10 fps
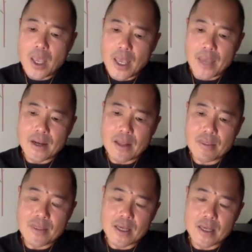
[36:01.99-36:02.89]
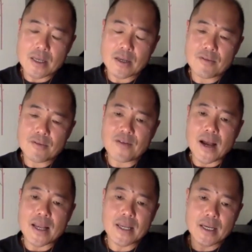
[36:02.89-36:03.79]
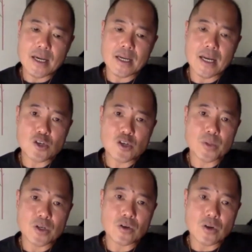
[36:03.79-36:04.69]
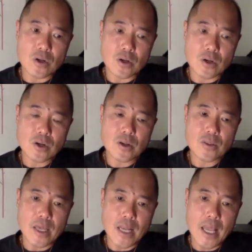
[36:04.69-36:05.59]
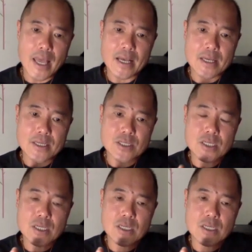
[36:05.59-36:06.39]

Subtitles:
And then I think finding an entrepreneur that has